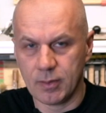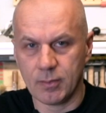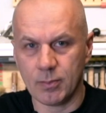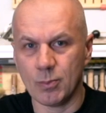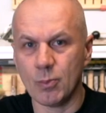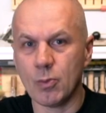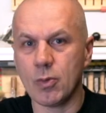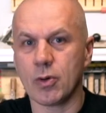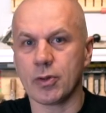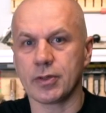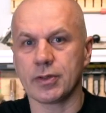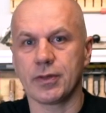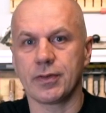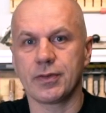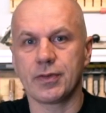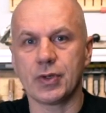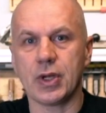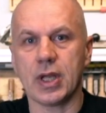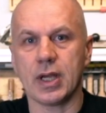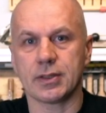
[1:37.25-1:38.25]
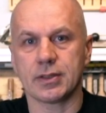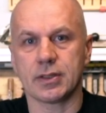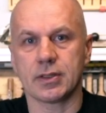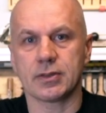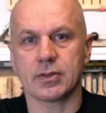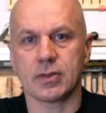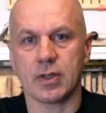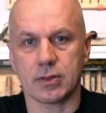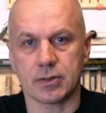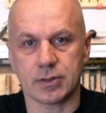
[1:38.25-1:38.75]
more than
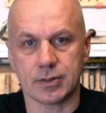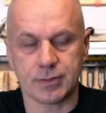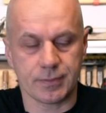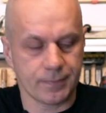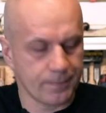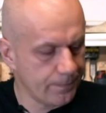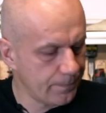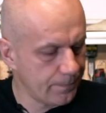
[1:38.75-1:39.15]
300 runners.